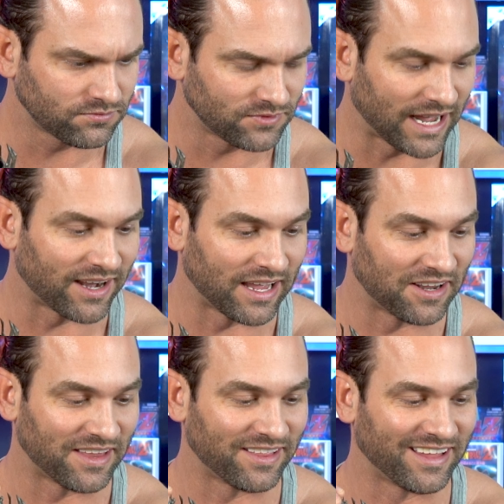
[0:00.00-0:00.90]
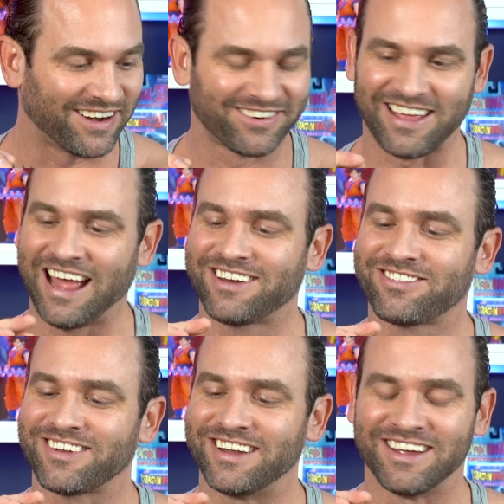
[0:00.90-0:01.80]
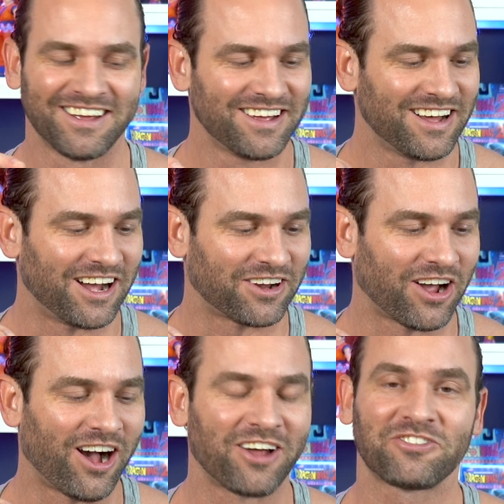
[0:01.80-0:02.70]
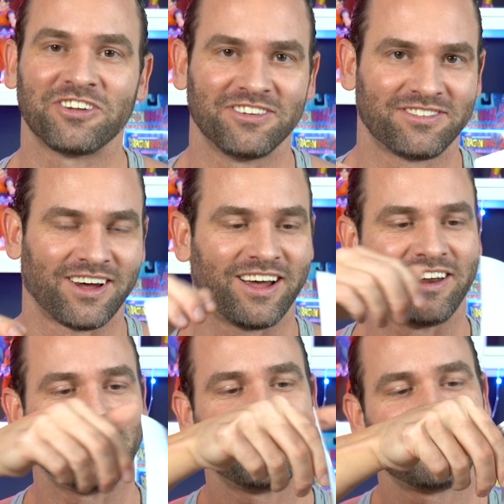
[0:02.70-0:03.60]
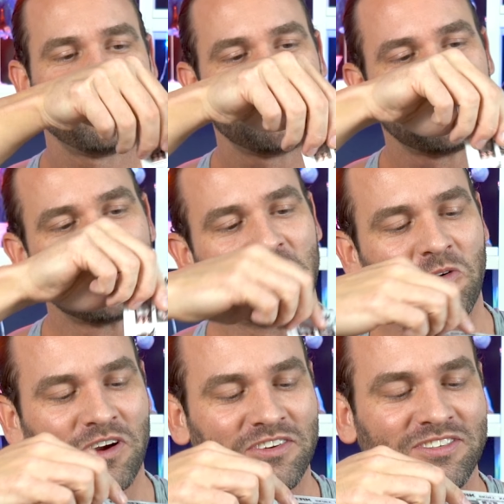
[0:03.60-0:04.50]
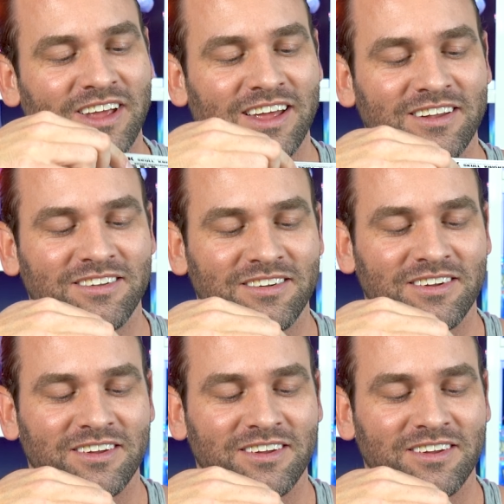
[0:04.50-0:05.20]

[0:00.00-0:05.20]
Yeah, and there's actually a caution sign where it says,